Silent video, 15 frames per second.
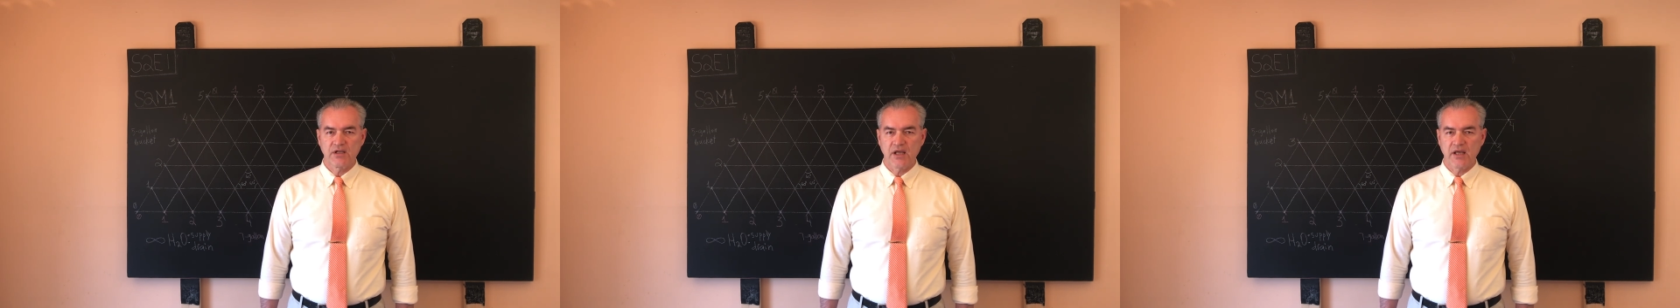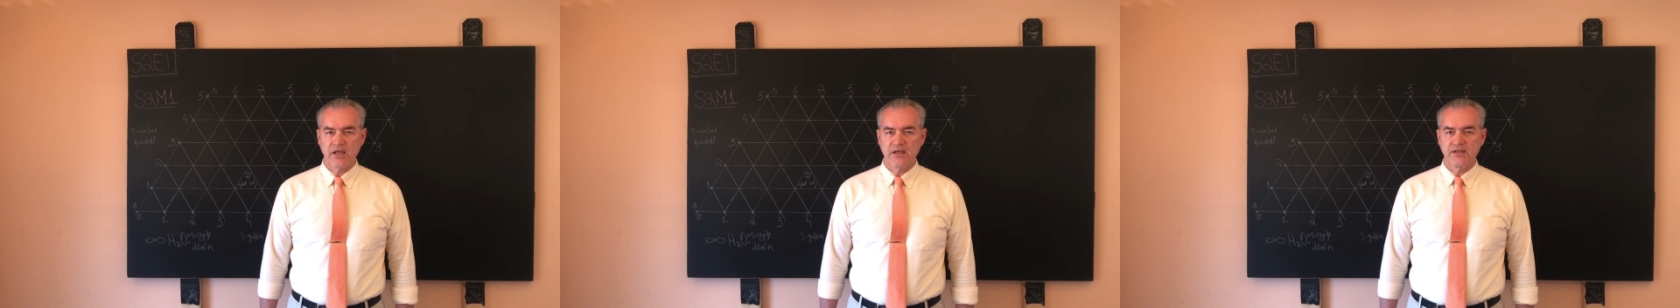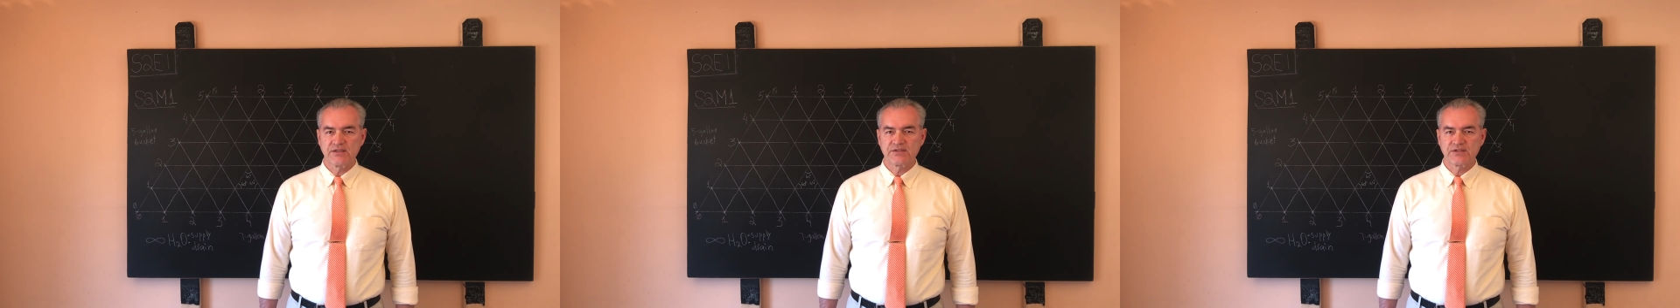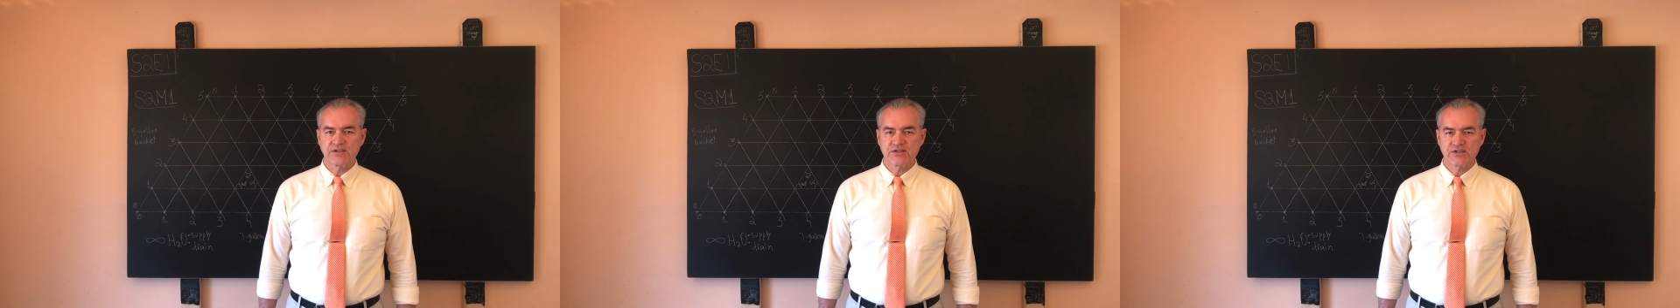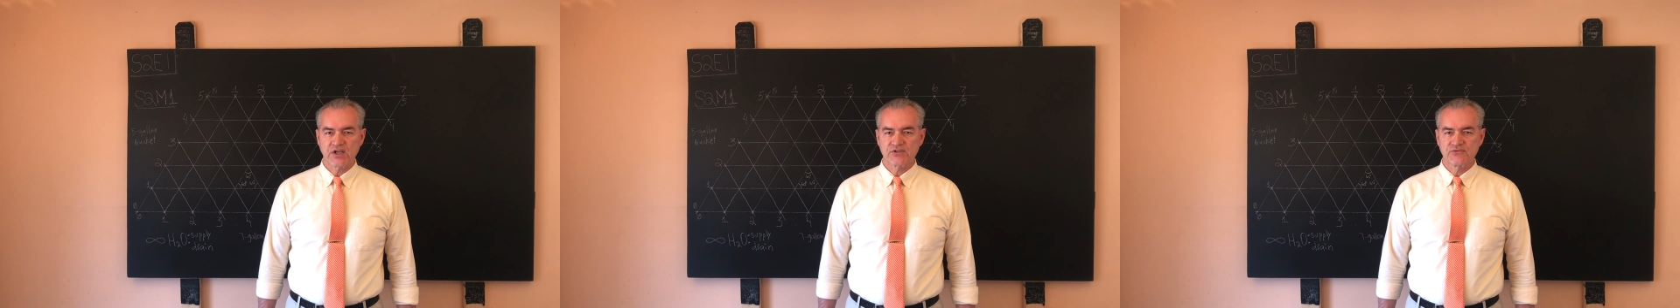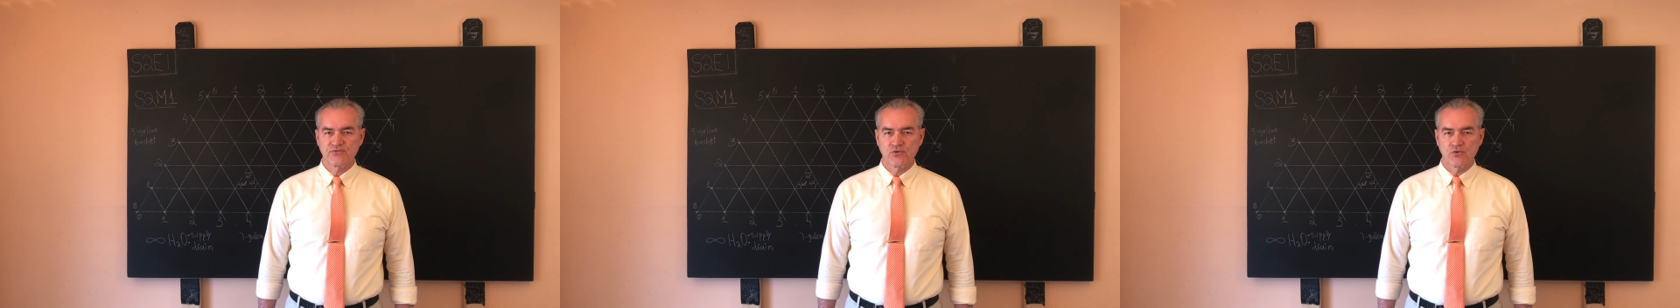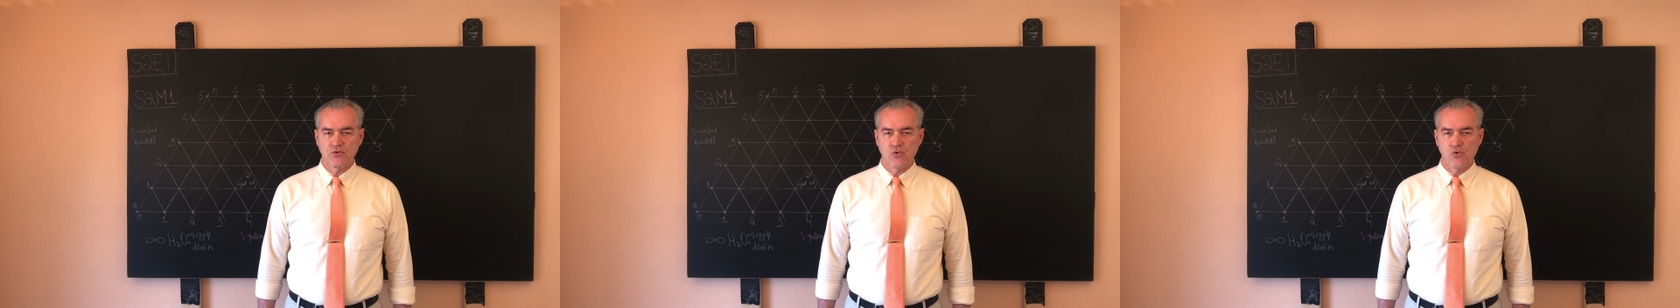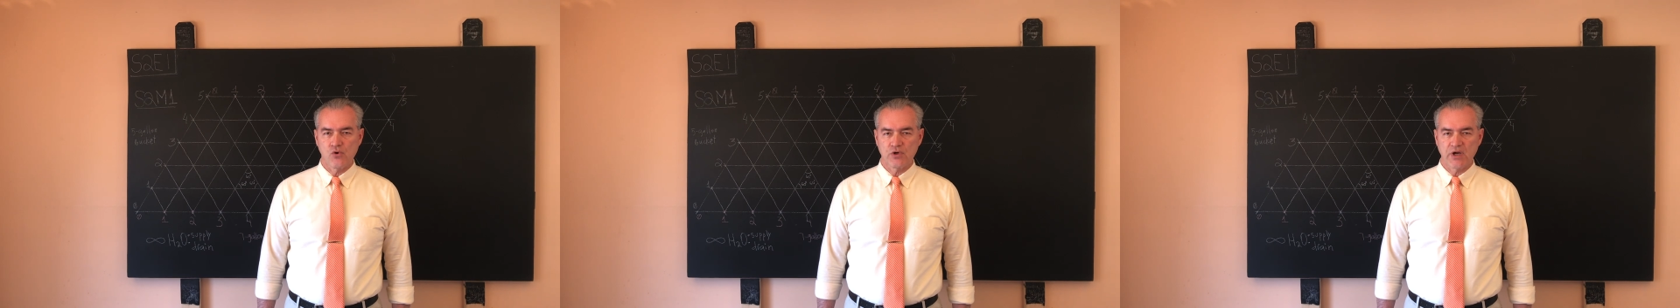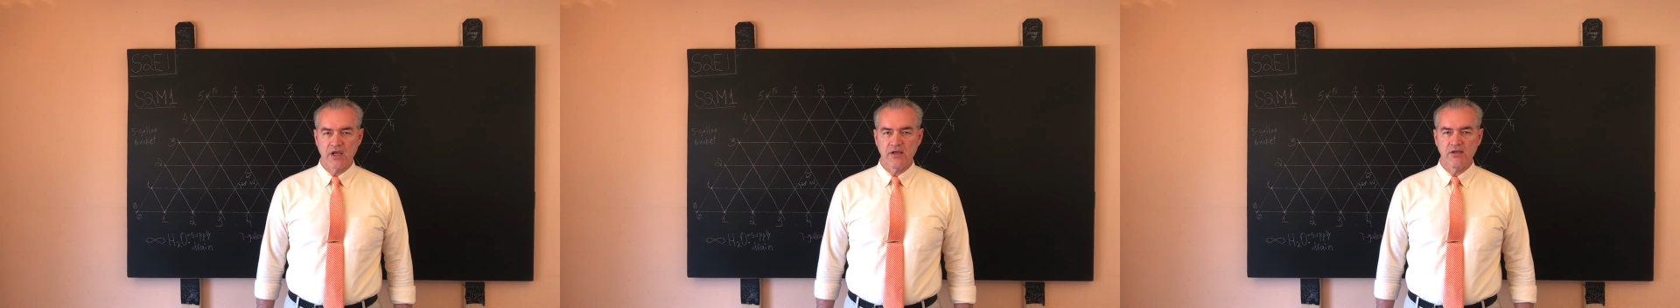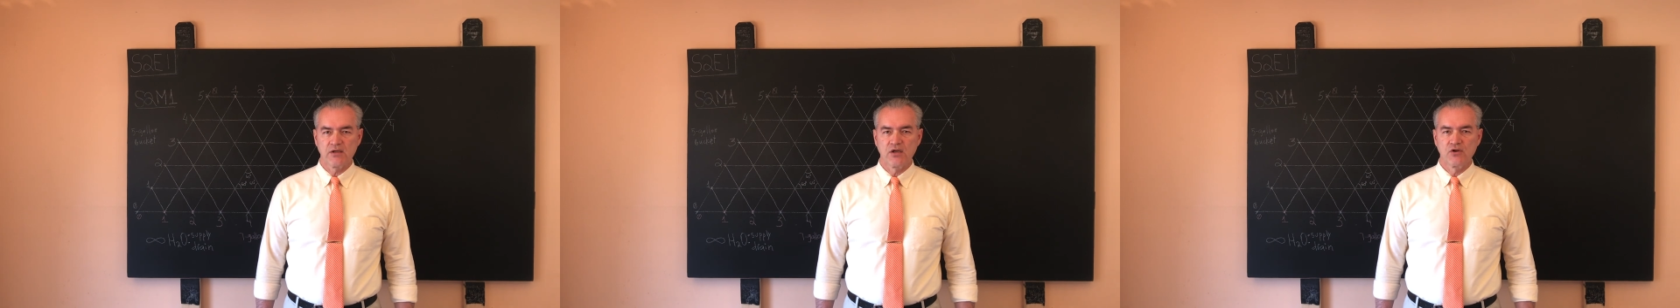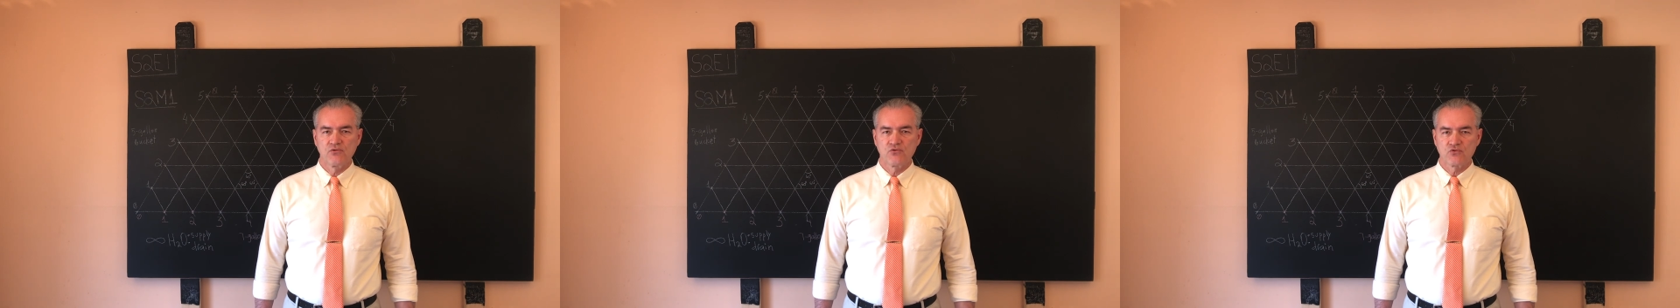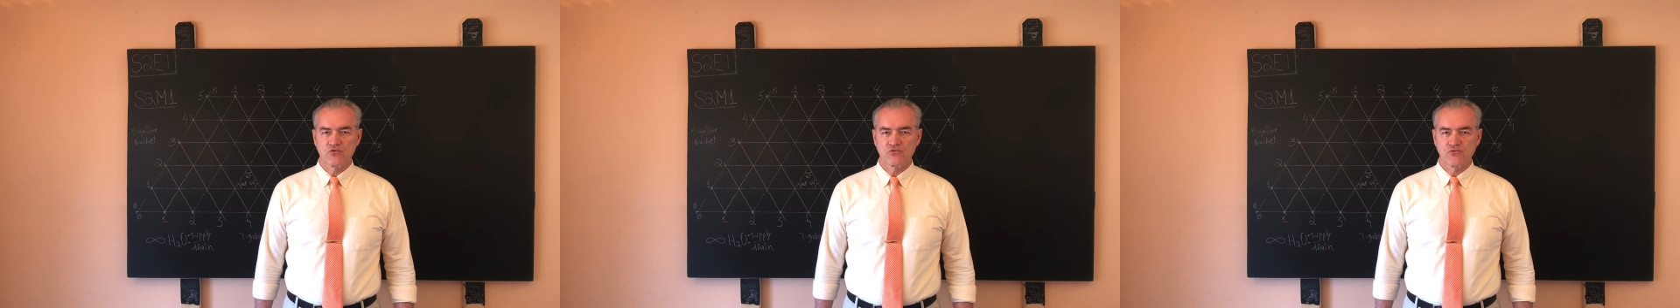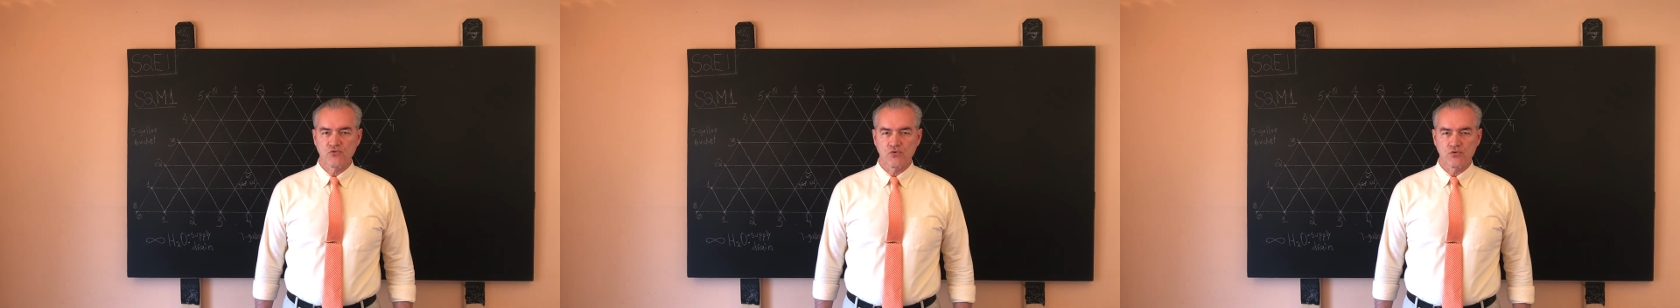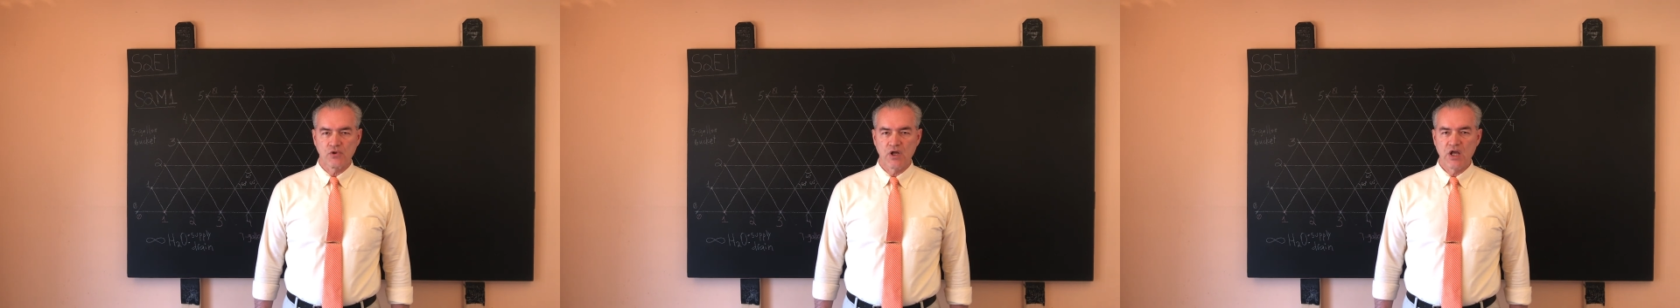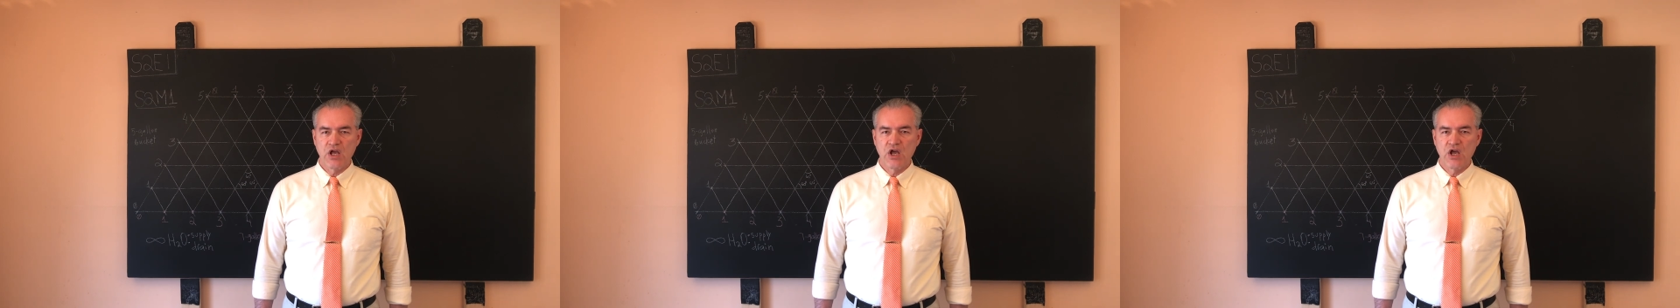a successful or a fruitful